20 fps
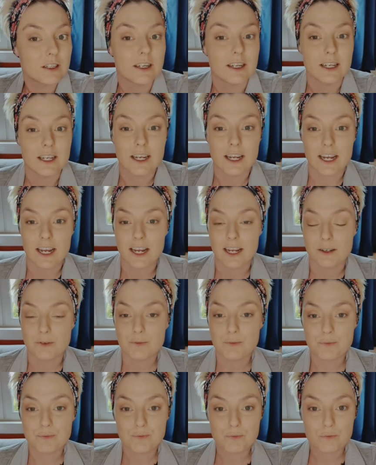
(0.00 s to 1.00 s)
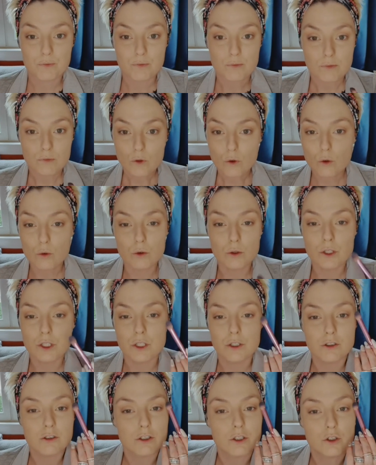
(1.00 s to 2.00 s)
And again, only
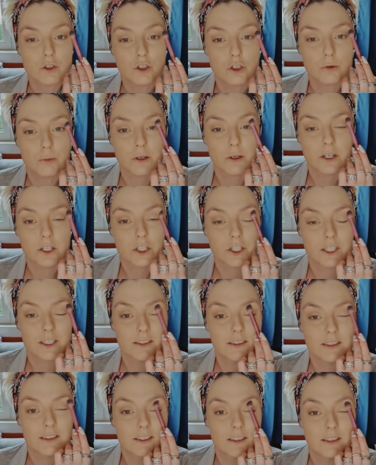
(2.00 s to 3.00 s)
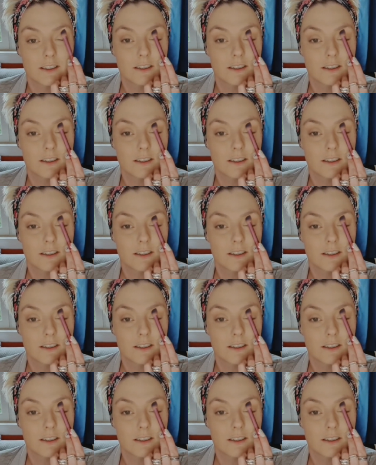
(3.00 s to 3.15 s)
using 2 brushes.